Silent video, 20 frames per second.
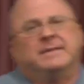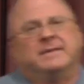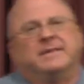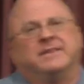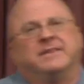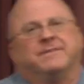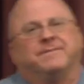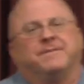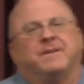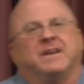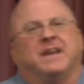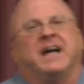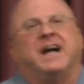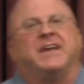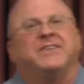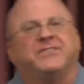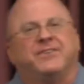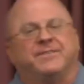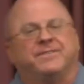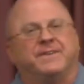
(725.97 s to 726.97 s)
The
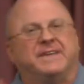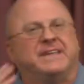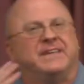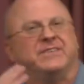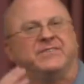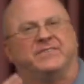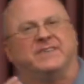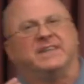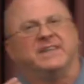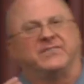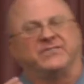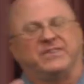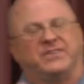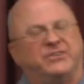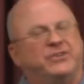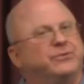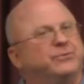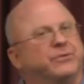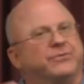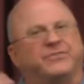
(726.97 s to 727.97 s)
philosophy is this, and
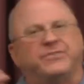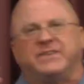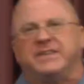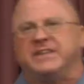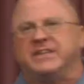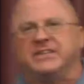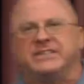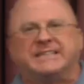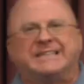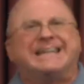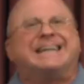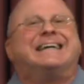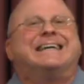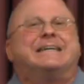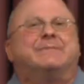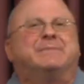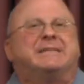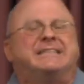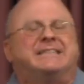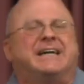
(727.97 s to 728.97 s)
you will see it
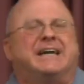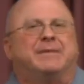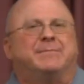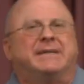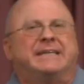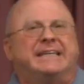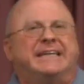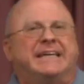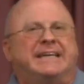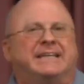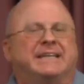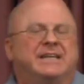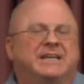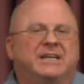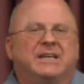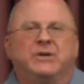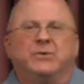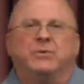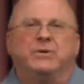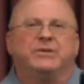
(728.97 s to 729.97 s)
time and time again.
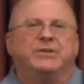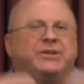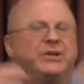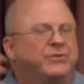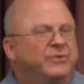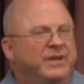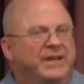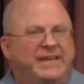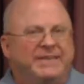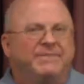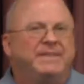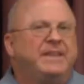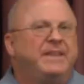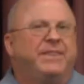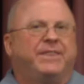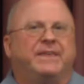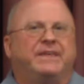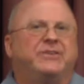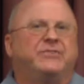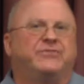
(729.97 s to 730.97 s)
Well, you know, living
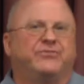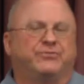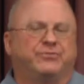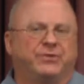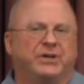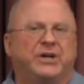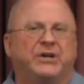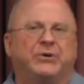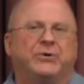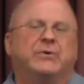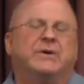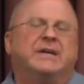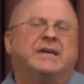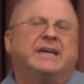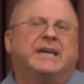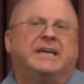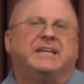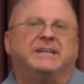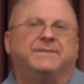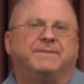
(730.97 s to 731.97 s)
things grow.
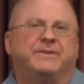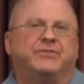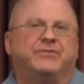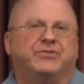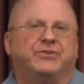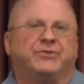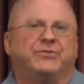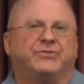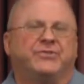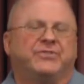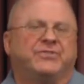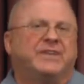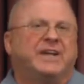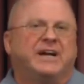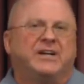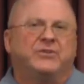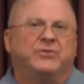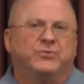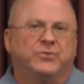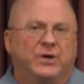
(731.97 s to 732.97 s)
And if a church is
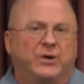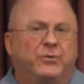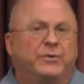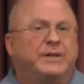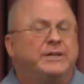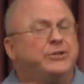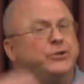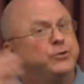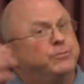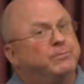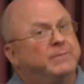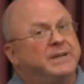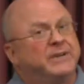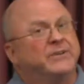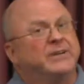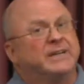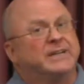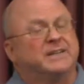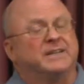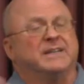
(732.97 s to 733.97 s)
not growing
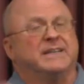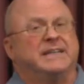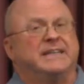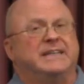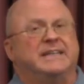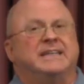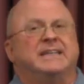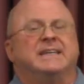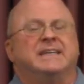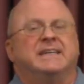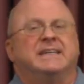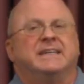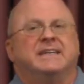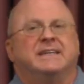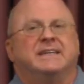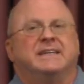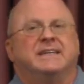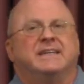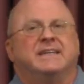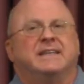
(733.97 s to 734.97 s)
numerically,
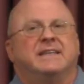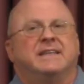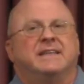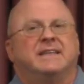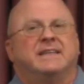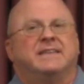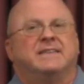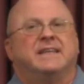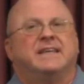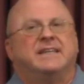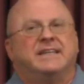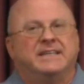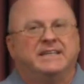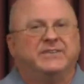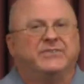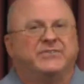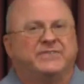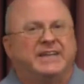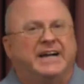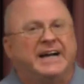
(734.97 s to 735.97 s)
then it
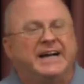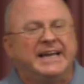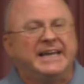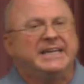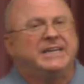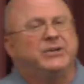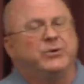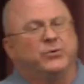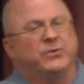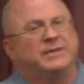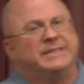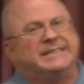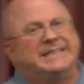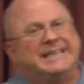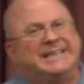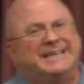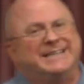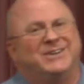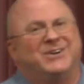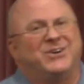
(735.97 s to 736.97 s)
is dying or
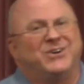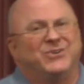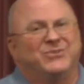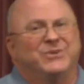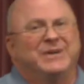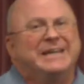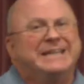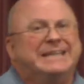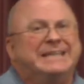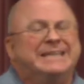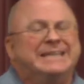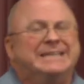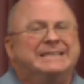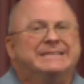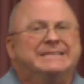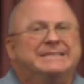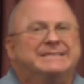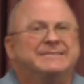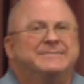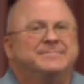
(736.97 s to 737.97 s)
dead already.
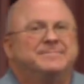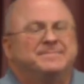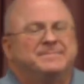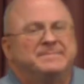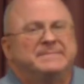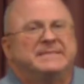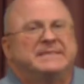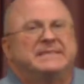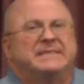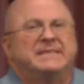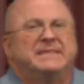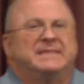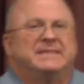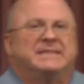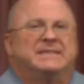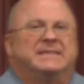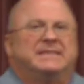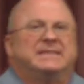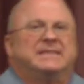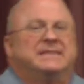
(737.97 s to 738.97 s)

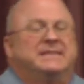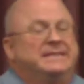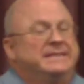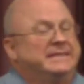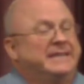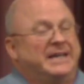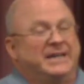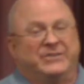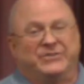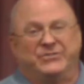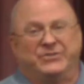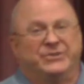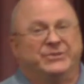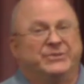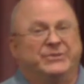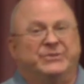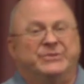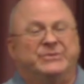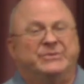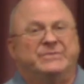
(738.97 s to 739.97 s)
Not true.